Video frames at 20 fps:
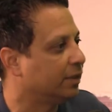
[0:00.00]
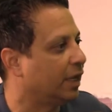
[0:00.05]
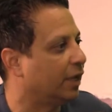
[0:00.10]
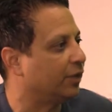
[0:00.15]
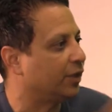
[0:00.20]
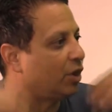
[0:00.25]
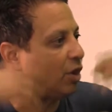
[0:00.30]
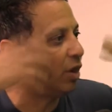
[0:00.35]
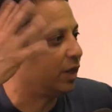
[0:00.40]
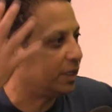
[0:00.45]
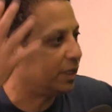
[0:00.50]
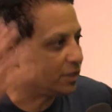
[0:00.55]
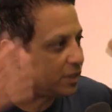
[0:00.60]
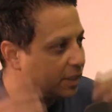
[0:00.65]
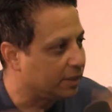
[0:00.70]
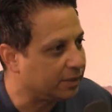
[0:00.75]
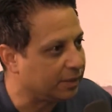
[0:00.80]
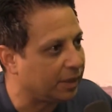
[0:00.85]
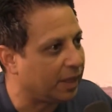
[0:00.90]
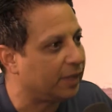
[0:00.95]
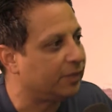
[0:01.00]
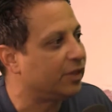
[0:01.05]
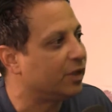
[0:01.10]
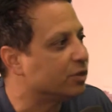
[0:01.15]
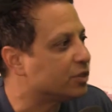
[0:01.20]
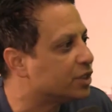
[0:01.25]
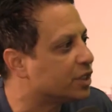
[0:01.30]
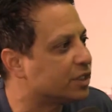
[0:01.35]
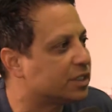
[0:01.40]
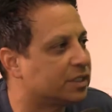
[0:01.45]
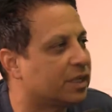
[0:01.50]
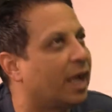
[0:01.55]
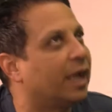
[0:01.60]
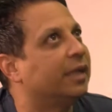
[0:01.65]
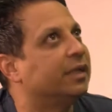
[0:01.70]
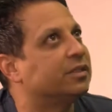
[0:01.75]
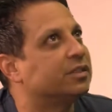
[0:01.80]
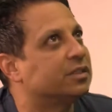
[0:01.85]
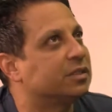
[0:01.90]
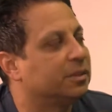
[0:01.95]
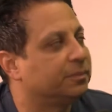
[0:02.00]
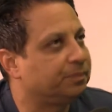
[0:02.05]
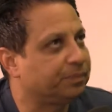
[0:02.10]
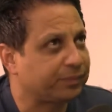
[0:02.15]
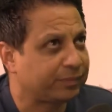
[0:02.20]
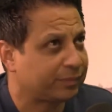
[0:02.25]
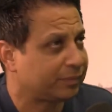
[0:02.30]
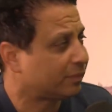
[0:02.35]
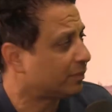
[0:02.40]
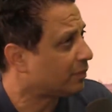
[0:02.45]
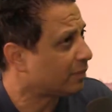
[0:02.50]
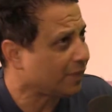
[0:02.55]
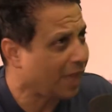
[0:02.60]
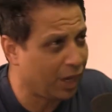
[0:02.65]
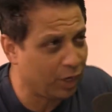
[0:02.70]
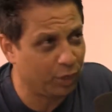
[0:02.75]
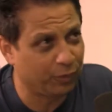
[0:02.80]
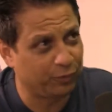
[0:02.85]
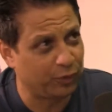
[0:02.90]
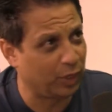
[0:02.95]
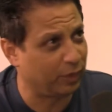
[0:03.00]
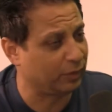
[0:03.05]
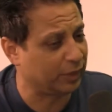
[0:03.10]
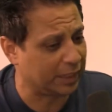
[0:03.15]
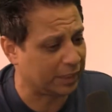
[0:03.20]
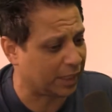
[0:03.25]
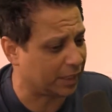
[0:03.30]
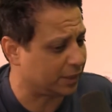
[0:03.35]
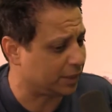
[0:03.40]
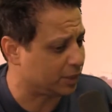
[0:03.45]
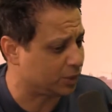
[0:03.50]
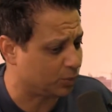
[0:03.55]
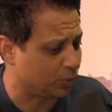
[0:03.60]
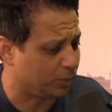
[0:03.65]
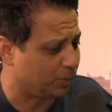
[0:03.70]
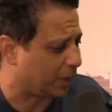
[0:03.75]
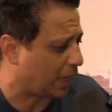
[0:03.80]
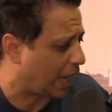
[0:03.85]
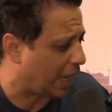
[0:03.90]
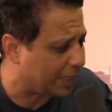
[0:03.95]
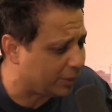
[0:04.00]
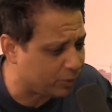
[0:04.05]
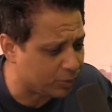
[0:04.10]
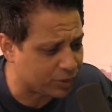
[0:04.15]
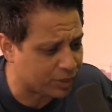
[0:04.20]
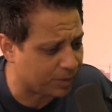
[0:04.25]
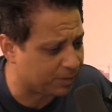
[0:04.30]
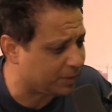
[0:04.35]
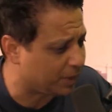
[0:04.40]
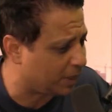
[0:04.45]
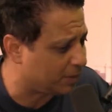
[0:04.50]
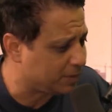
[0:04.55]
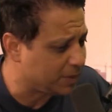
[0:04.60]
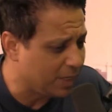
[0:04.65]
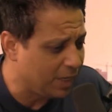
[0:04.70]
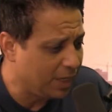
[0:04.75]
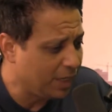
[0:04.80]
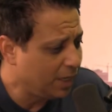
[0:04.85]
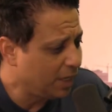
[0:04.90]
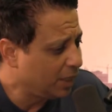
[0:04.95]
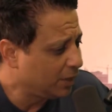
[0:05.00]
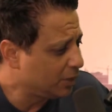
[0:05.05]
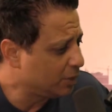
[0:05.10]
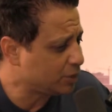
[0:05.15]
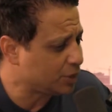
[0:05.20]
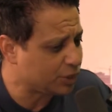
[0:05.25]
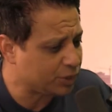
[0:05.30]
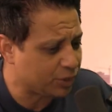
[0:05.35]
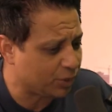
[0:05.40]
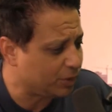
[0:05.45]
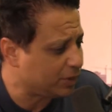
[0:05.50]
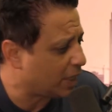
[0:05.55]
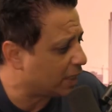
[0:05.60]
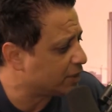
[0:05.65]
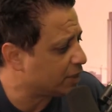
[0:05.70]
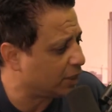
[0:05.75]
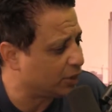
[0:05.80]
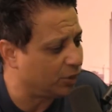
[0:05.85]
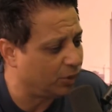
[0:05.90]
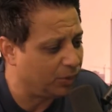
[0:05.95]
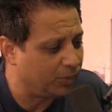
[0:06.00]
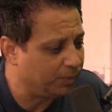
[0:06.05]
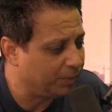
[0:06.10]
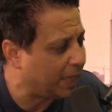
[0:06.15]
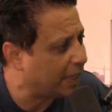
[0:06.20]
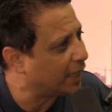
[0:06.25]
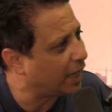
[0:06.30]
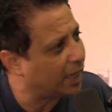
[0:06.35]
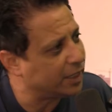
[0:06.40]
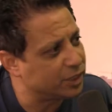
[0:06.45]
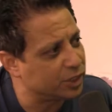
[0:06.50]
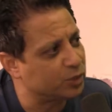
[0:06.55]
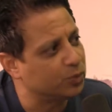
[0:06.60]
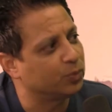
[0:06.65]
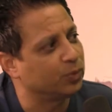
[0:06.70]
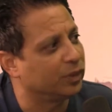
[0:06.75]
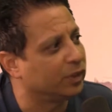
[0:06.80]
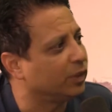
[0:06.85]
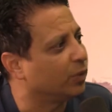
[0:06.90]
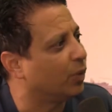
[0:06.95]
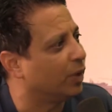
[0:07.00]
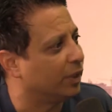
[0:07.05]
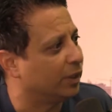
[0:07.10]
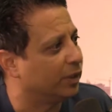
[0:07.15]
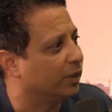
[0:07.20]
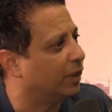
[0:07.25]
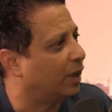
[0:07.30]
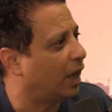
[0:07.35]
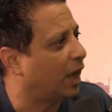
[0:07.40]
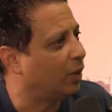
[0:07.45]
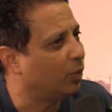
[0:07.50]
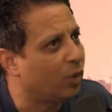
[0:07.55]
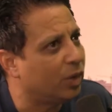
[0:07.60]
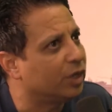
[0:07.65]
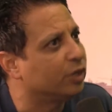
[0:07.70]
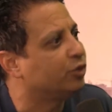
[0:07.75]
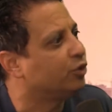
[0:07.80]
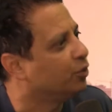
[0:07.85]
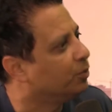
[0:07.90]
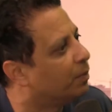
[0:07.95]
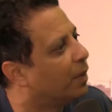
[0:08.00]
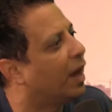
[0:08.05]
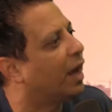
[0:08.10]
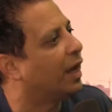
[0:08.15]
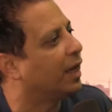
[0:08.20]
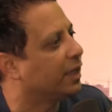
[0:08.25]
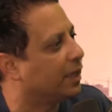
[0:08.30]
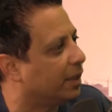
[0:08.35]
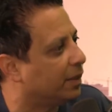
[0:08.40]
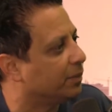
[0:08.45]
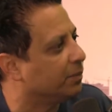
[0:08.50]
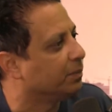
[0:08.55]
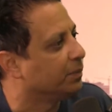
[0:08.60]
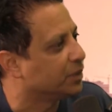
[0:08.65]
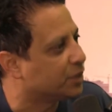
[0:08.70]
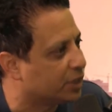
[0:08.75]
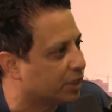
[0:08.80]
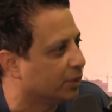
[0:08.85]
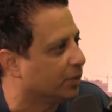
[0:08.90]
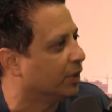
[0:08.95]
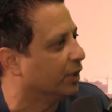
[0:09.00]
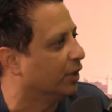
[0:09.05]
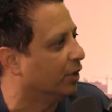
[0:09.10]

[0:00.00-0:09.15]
Now the audience, and there's just nights, I don't know if you ever get like this, Ruben, but I do sometimes. There's just certain nights I go, man, I just really want to do my material.